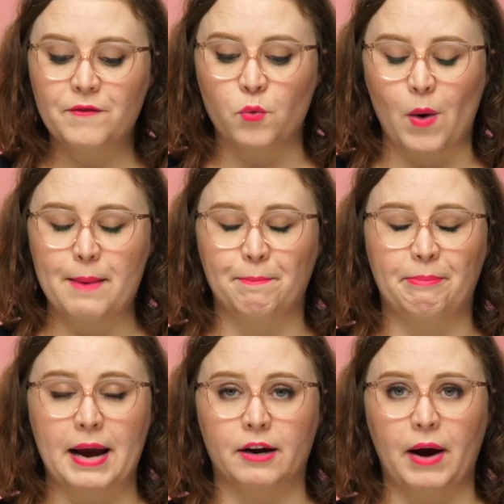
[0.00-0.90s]
you have the
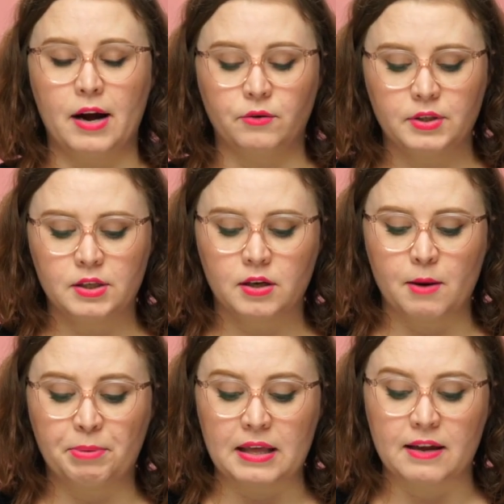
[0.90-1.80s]
white background
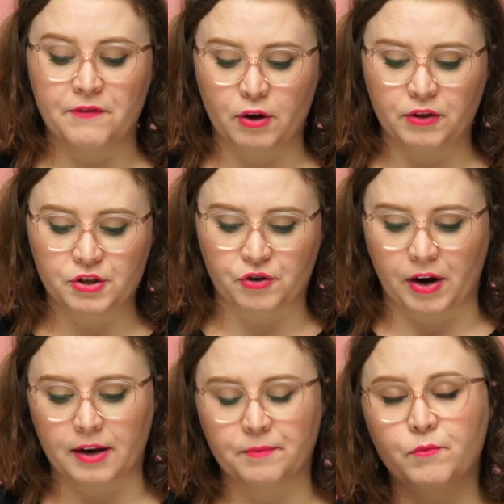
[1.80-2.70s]
completely filling the
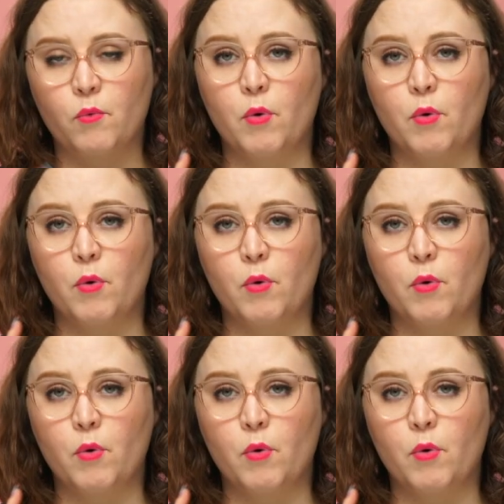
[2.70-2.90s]
screen,